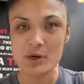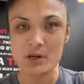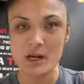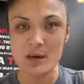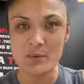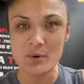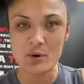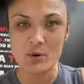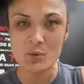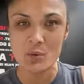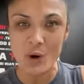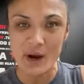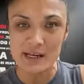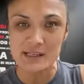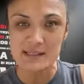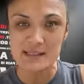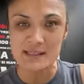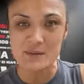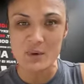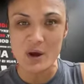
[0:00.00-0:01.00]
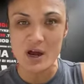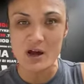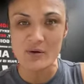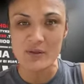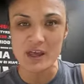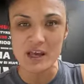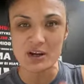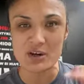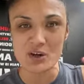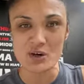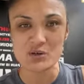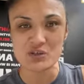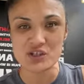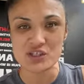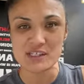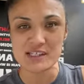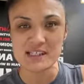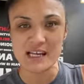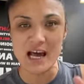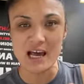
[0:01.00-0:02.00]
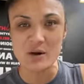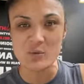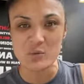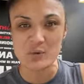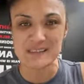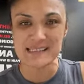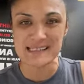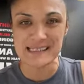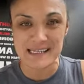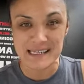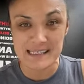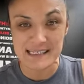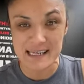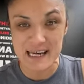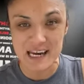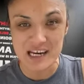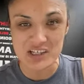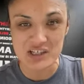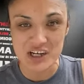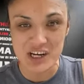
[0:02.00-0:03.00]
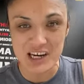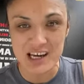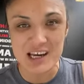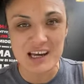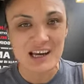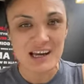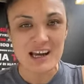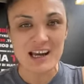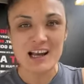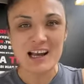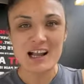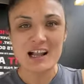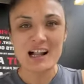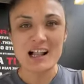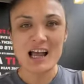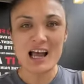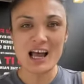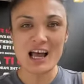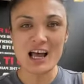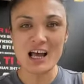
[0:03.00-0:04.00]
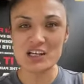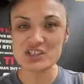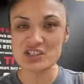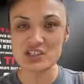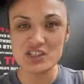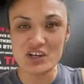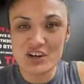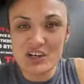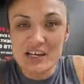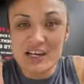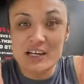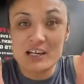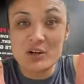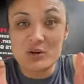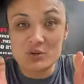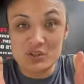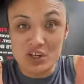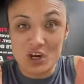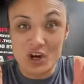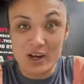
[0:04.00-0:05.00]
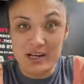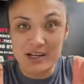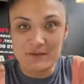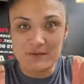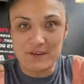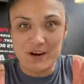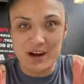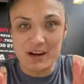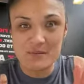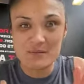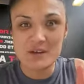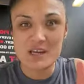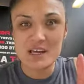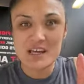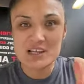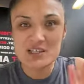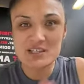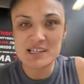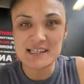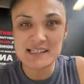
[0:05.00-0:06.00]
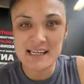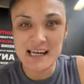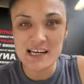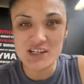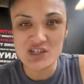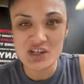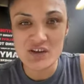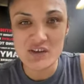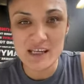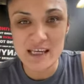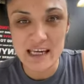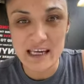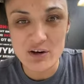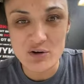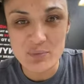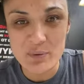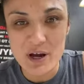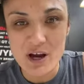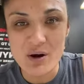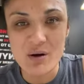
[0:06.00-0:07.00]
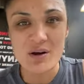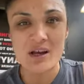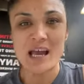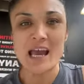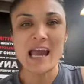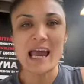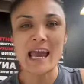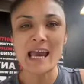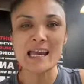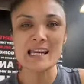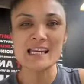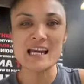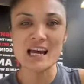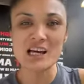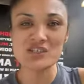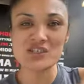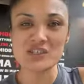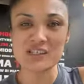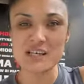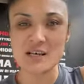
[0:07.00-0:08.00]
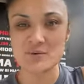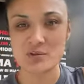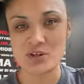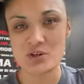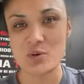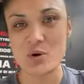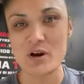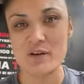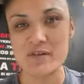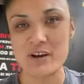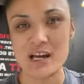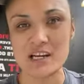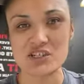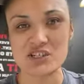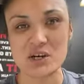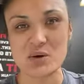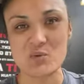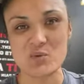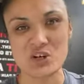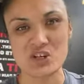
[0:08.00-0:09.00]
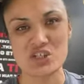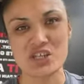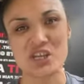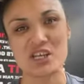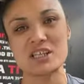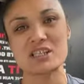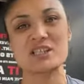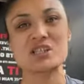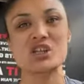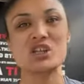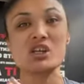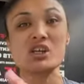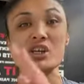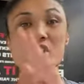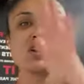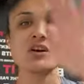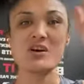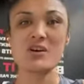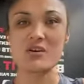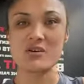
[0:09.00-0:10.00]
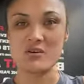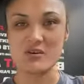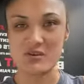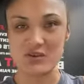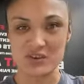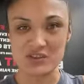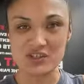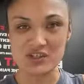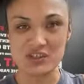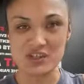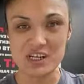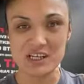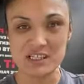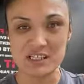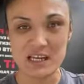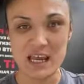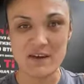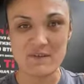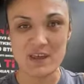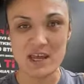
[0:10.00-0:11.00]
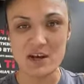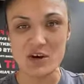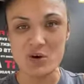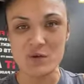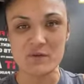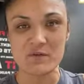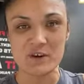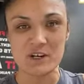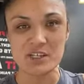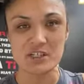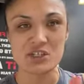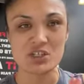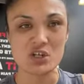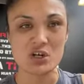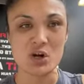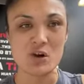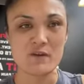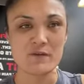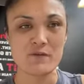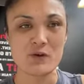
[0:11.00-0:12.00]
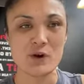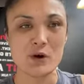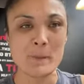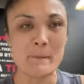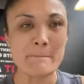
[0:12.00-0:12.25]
up on her weights as well. That girl, she started with 6 kg. She's only a little tiny frame. 6 kg on the kettlebell, and now she's up to 12 kg, which is huge, just to have that confidence to go for it.